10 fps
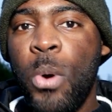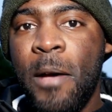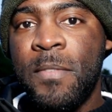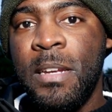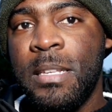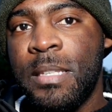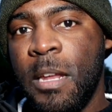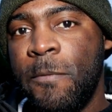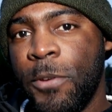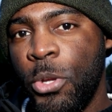have to
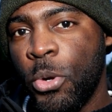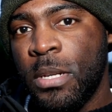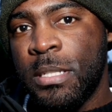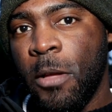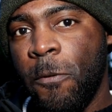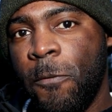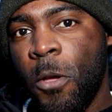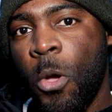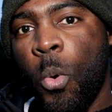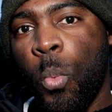decide for yourself
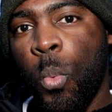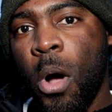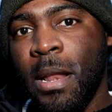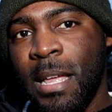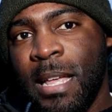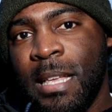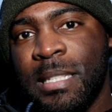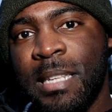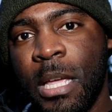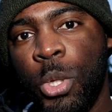what it
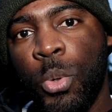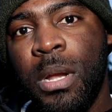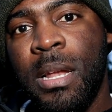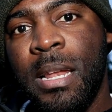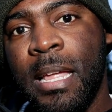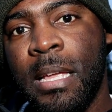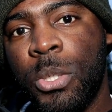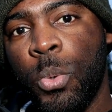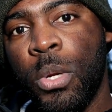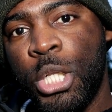is that you'd like
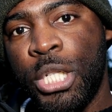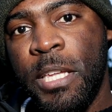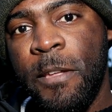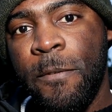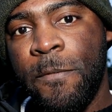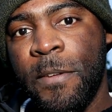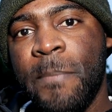to achieve